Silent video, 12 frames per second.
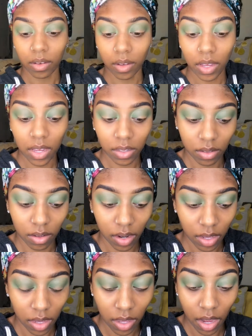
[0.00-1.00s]
Okay, so
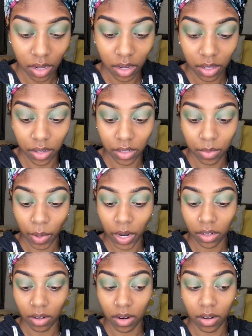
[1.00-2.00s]
now that that color is
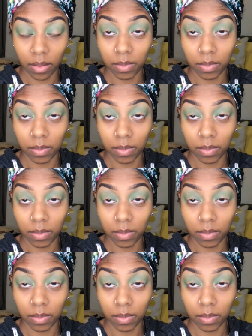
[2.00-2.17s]
packed on,